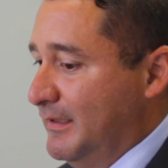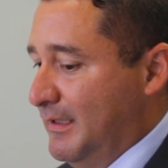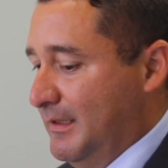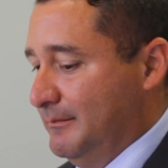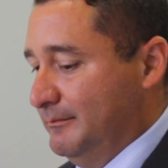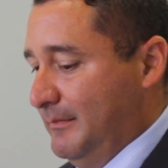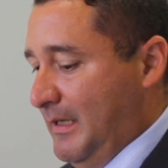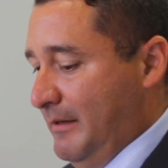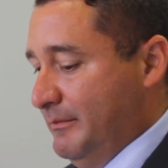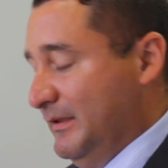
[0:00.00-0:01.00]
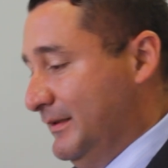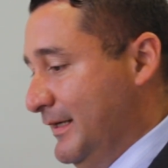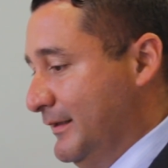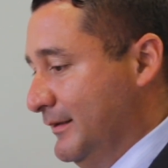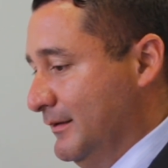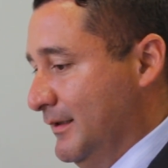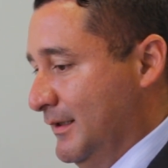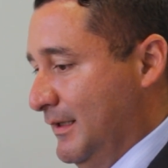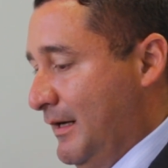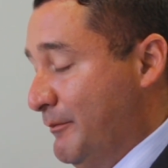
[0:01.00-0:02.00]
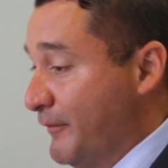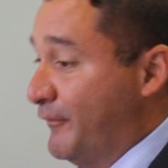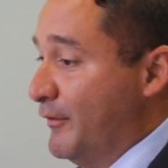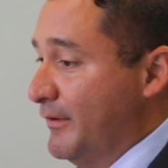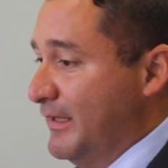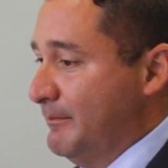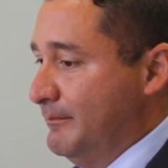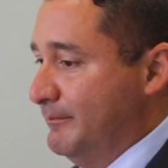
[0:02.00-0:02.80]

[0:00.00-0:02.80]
I really take it, I prefer that